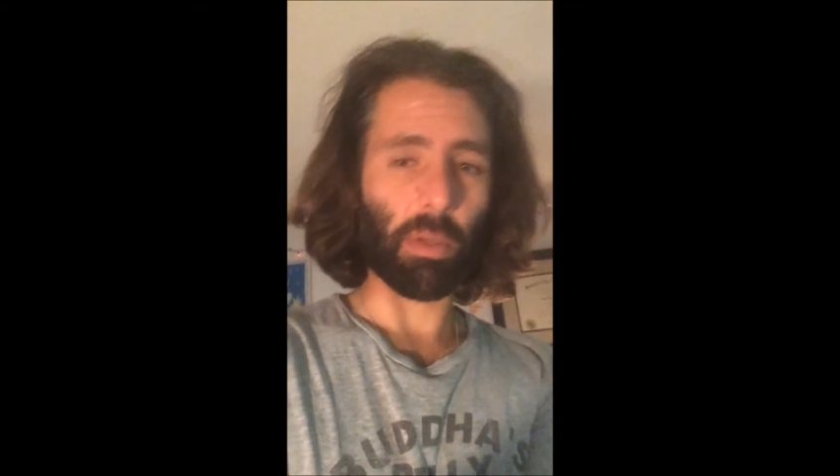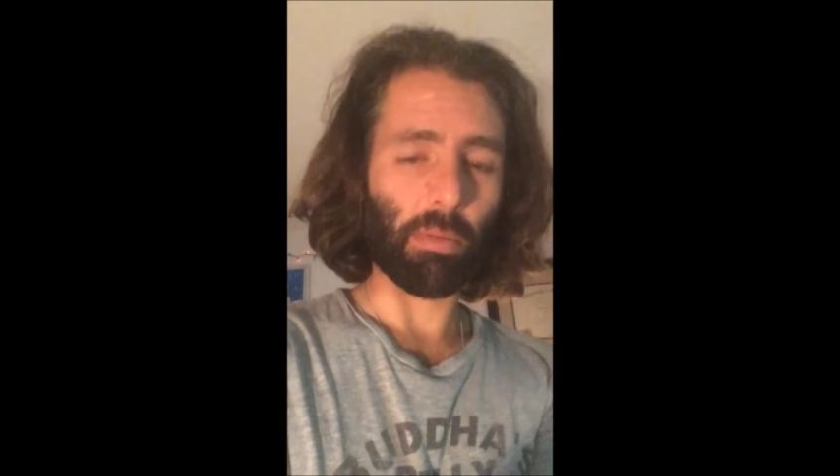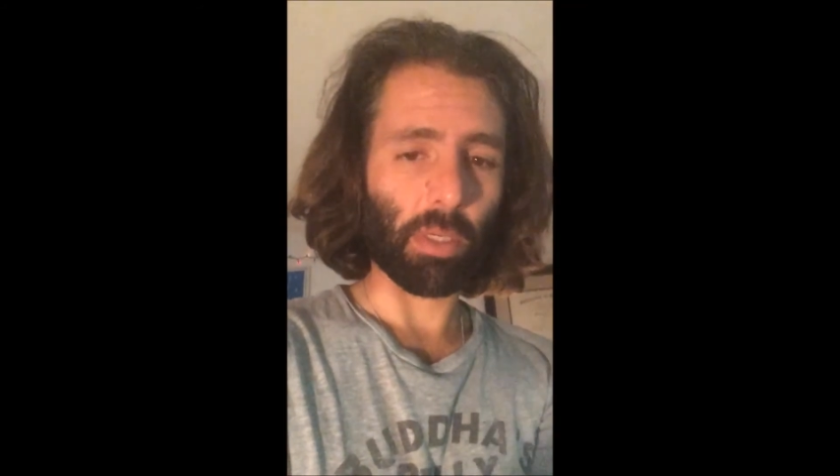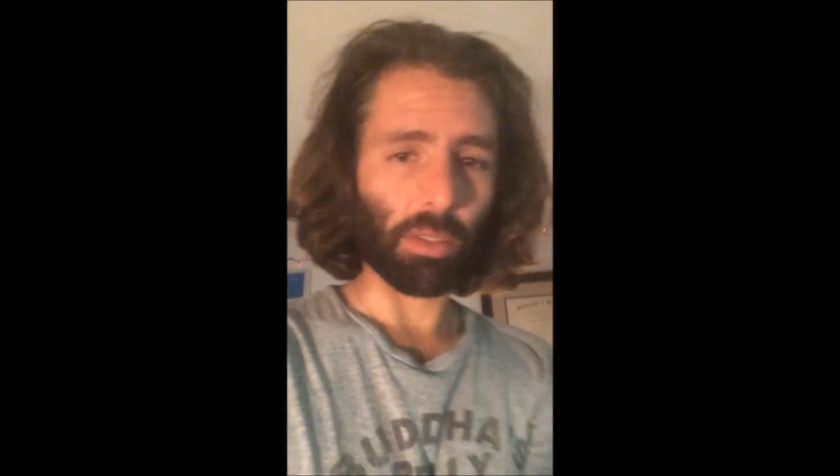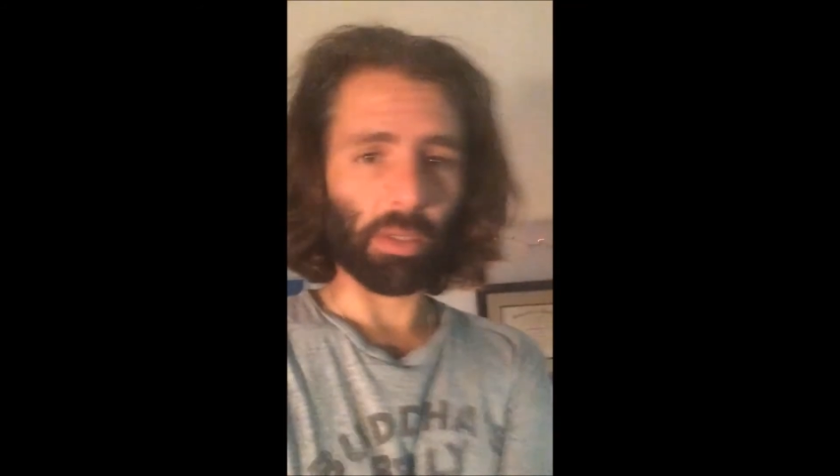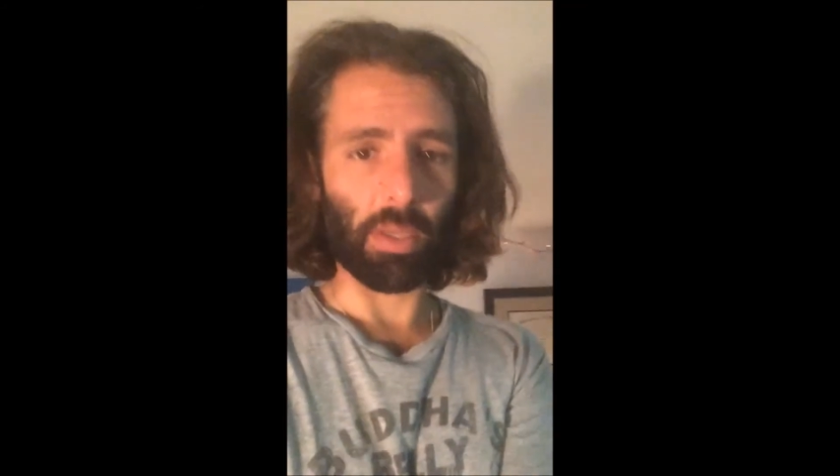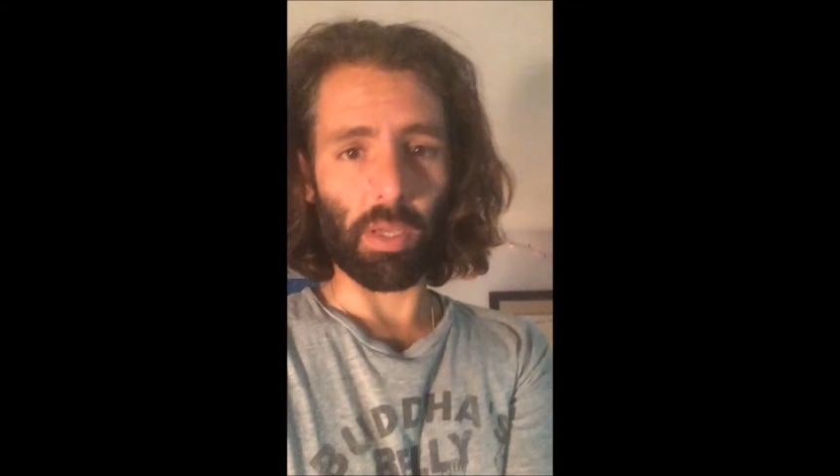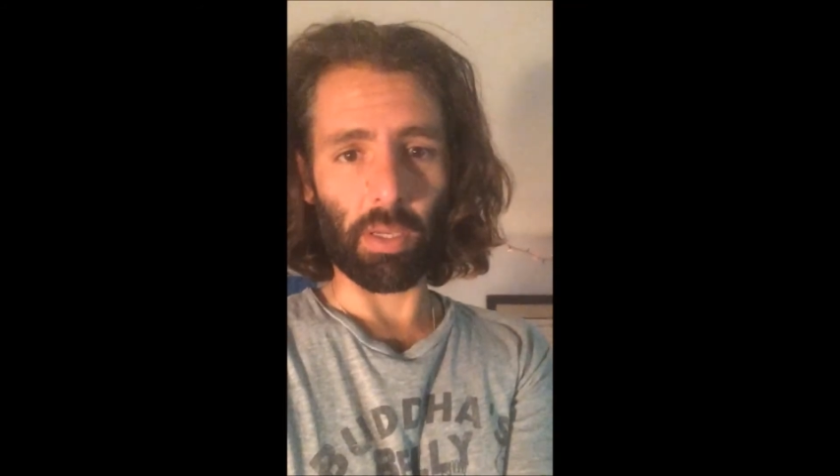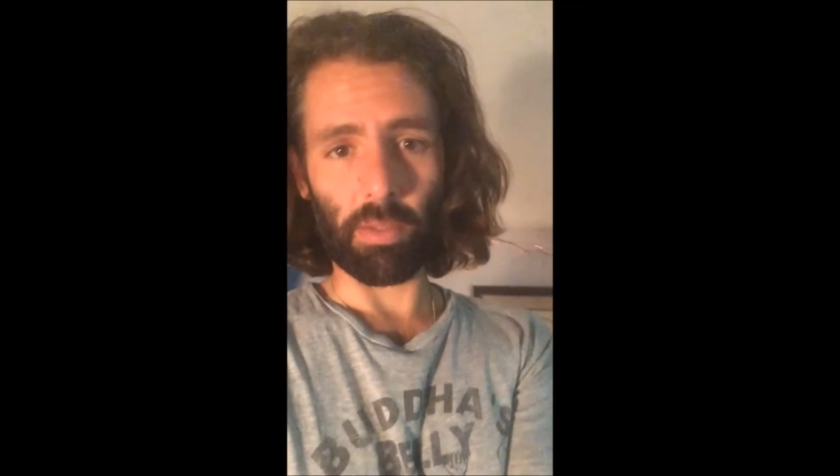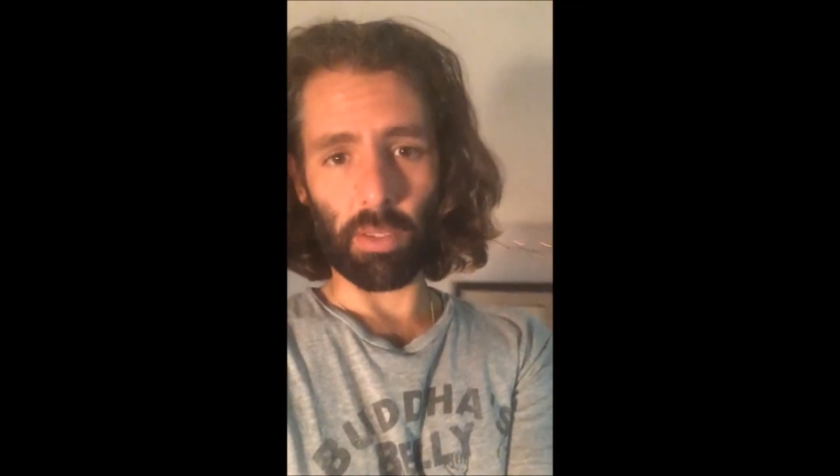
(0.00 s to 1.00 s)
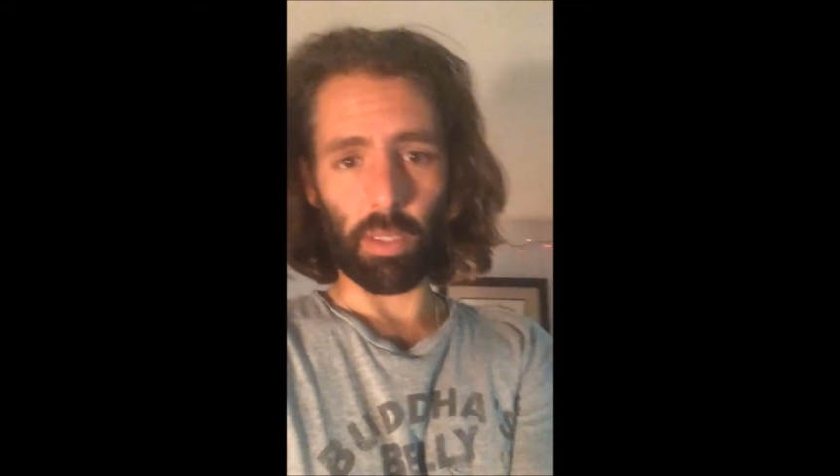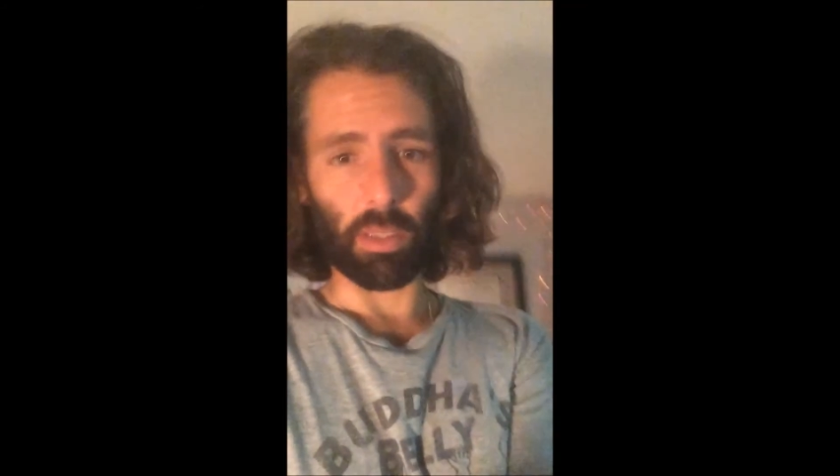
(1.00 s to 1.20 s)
I'll show you that, I